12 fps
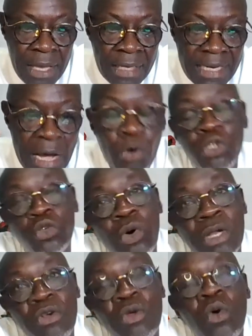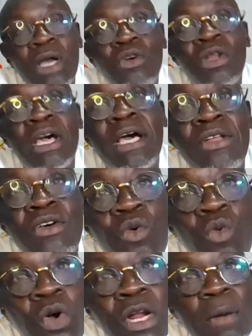Now, also another
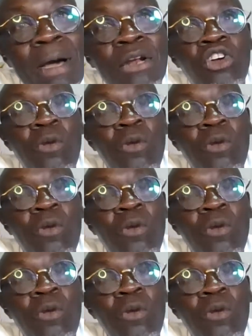one about